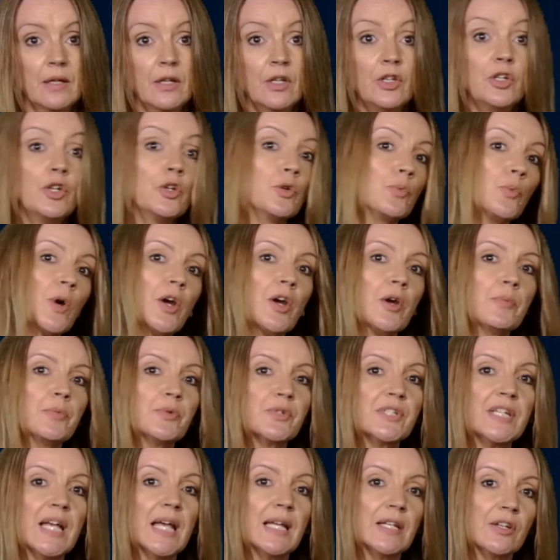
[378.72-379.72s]
New
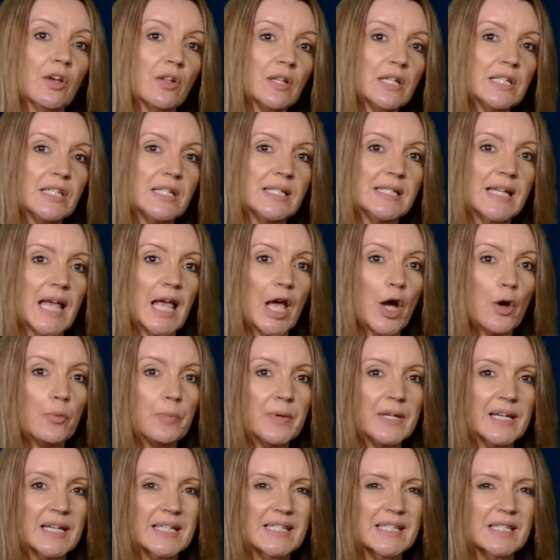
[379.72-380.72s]
wearable technologies are
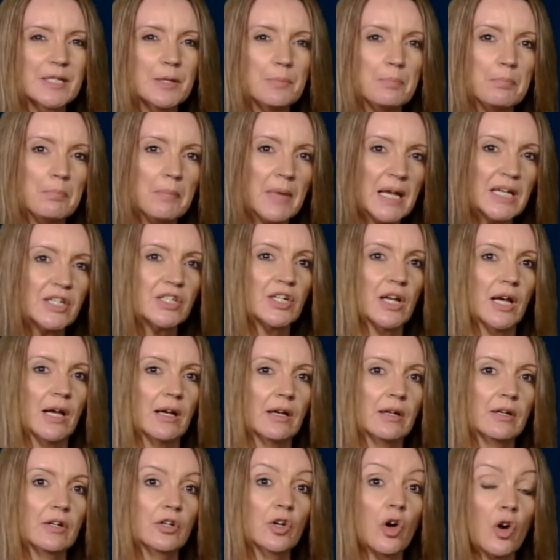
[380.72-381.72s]
helping us to measure
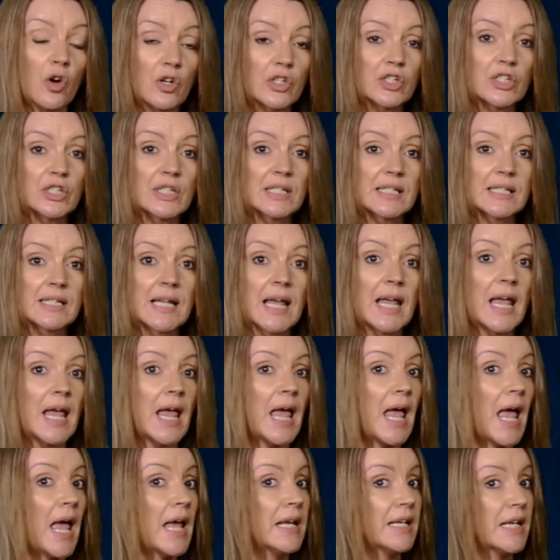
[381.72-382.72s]
conscious
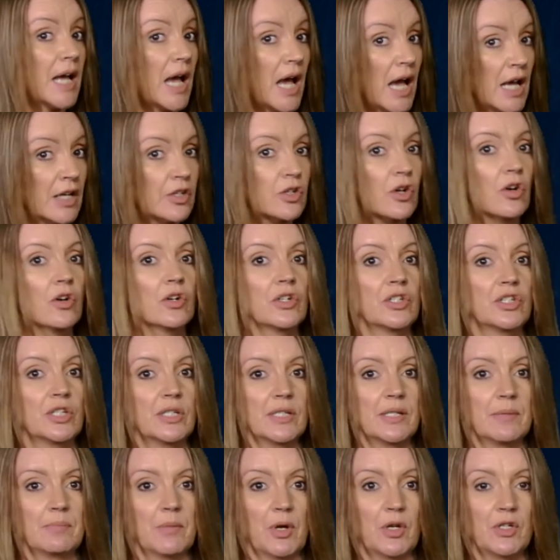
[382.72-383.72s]
and
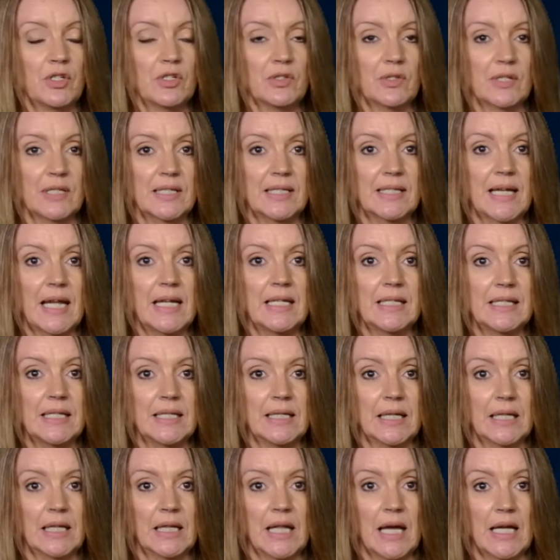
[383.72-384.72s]
unconscious emotional states in
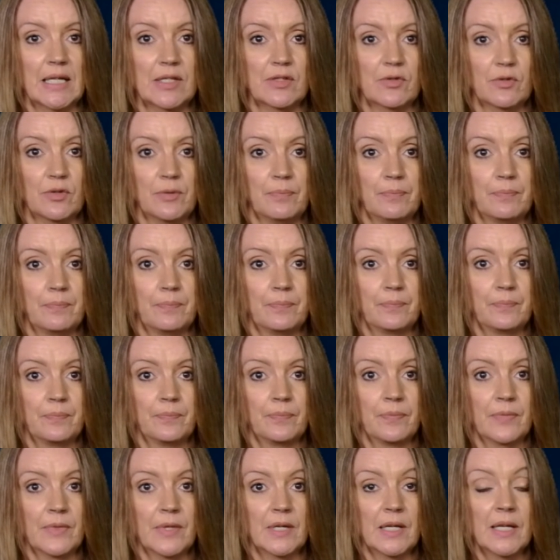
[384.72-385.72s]
the classroom.
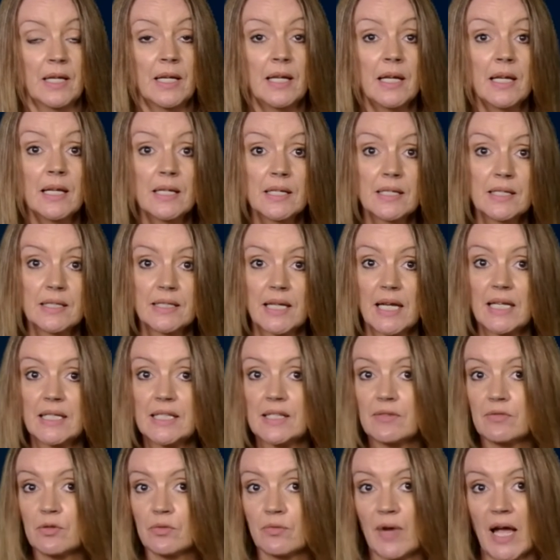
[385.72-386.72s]

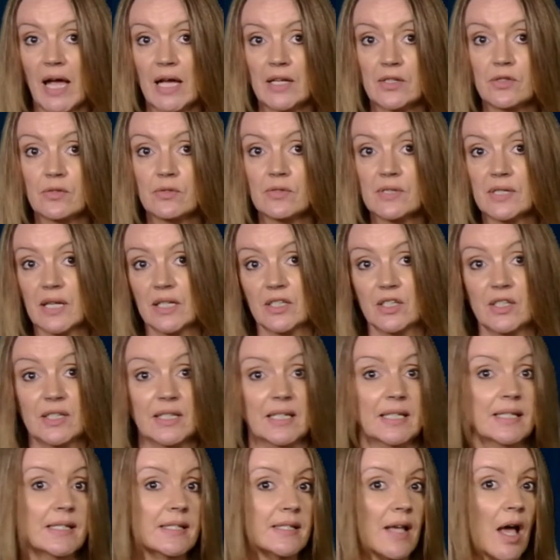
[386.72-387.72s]
States of arousal, such as
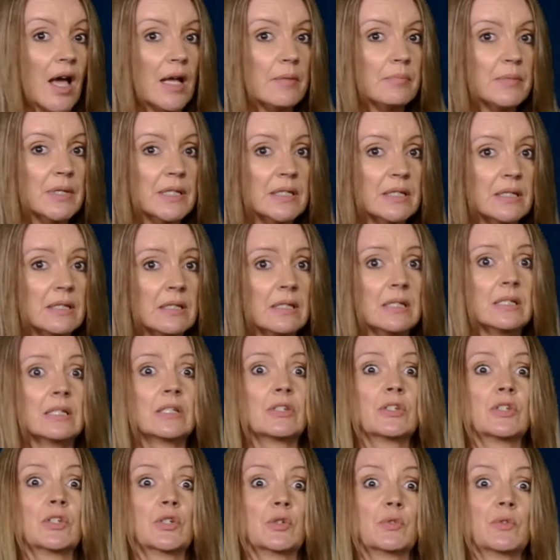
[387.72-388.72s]
excitement,
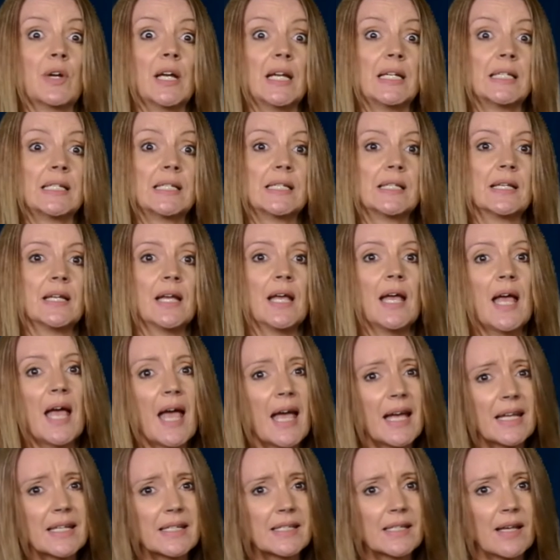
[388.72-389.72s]
stress,
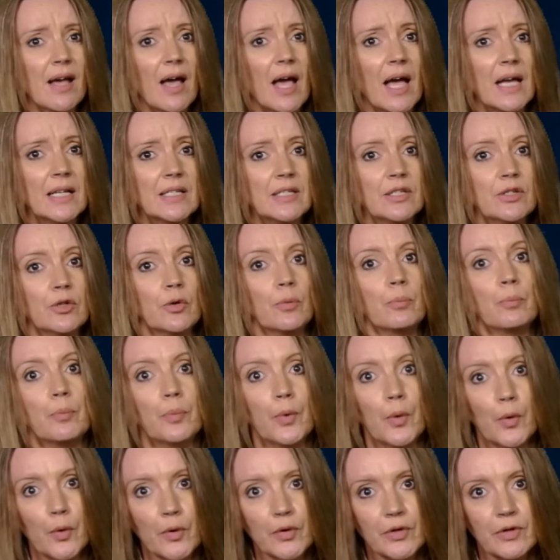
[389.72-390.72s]
anxiety, or
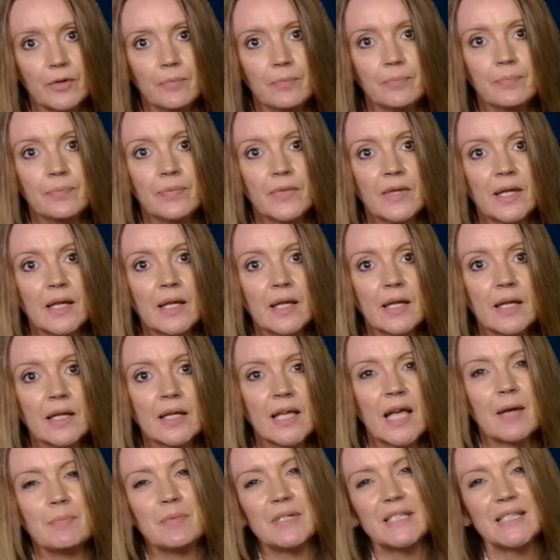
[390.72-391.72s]
boredom,
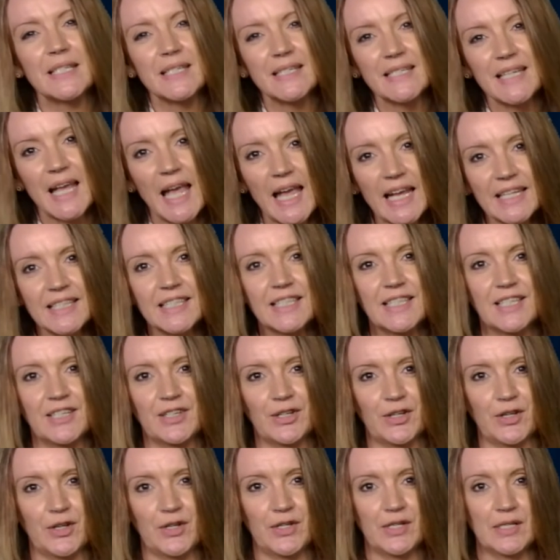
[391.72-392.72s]
can be detected
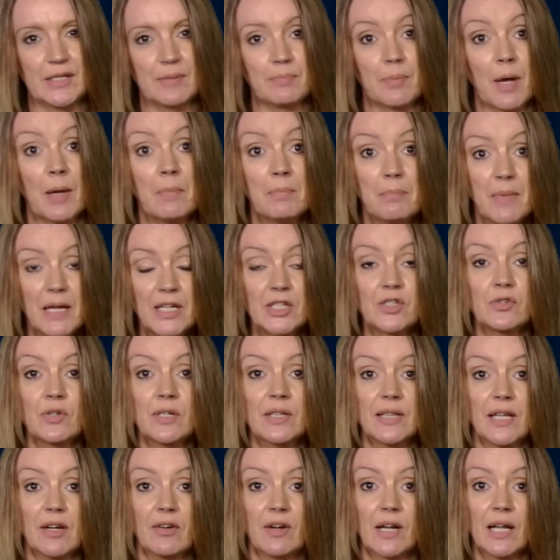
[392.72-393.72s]
in learners by
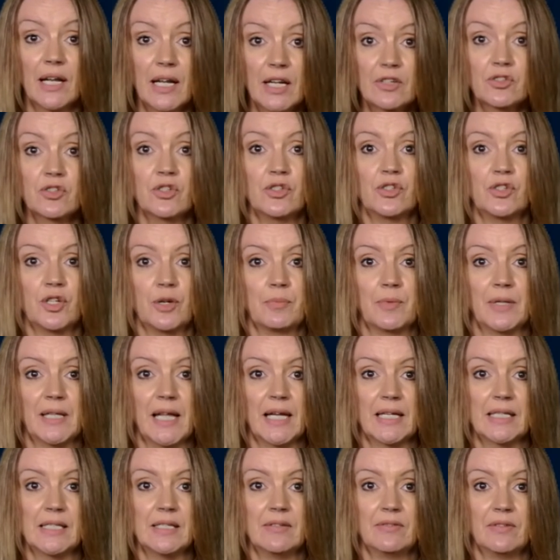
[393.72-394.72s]
measuring their electrodermal
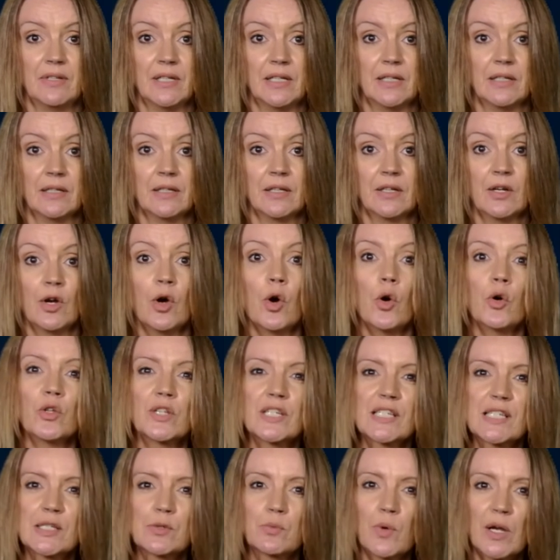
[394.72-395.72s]
activity or
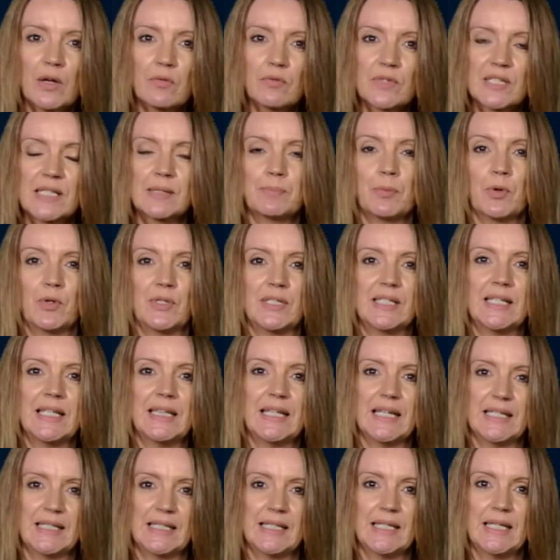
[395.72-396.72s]
the sweat response in
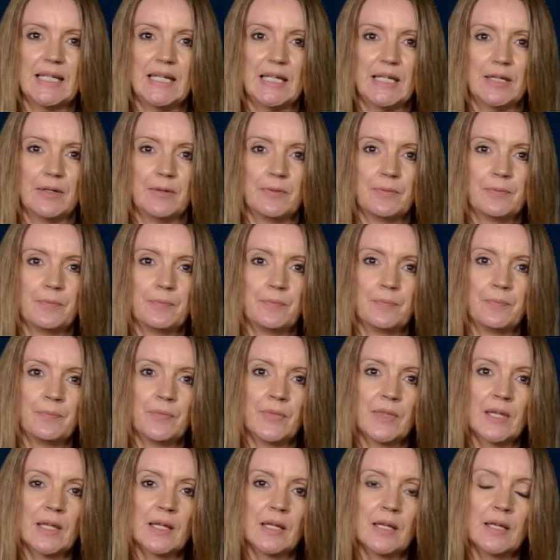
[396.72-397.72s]
their skin.
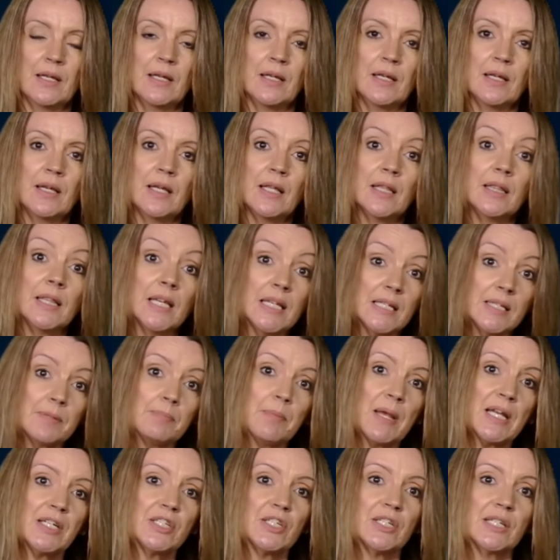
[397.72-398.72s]
These
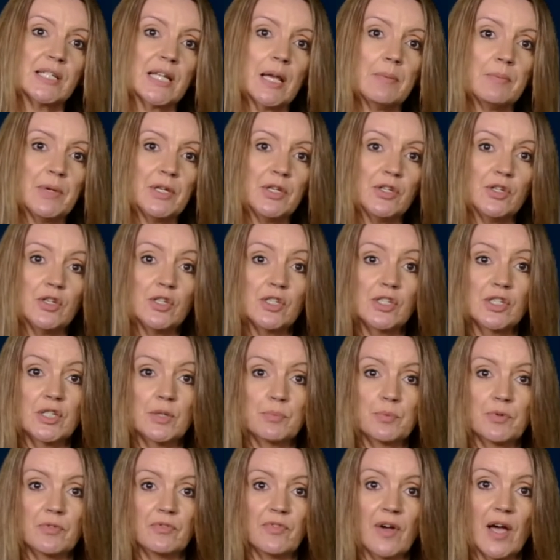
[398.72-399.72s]
measures can be used to
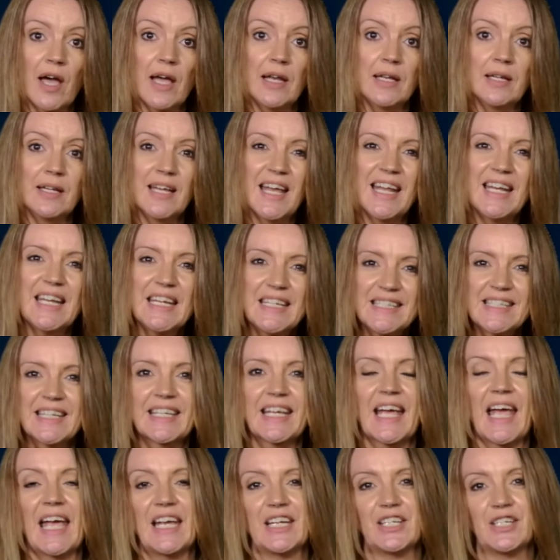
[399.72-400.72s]
provide an
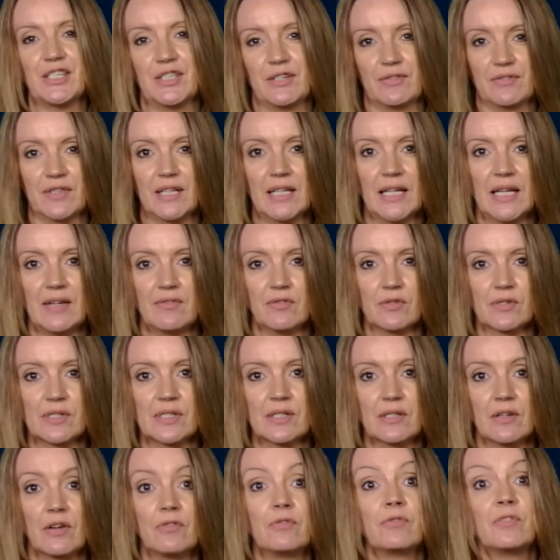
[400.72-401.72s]
indication of the
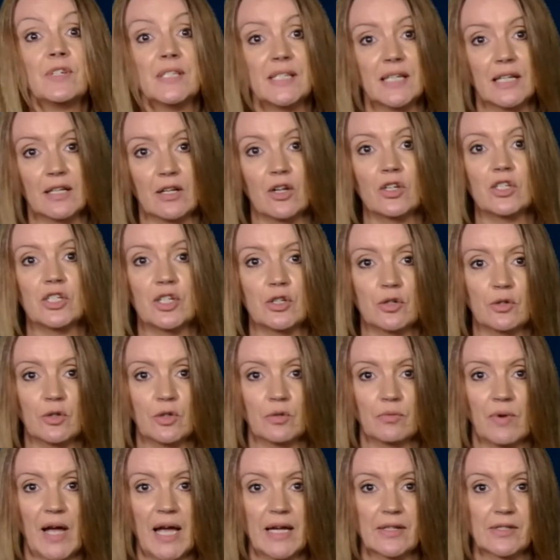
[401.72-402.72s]
levels of physiological
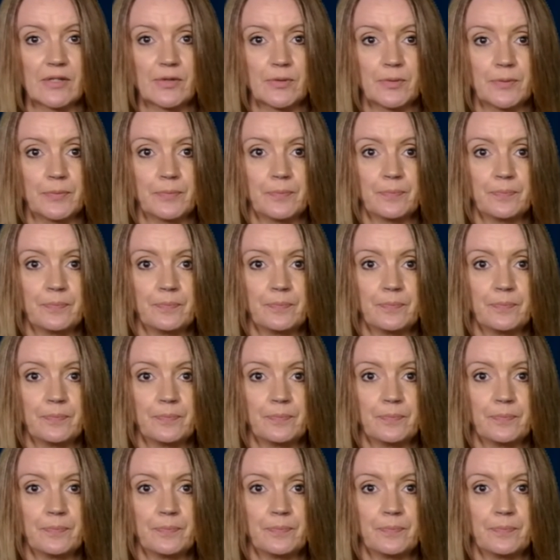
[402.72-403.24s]
arousal.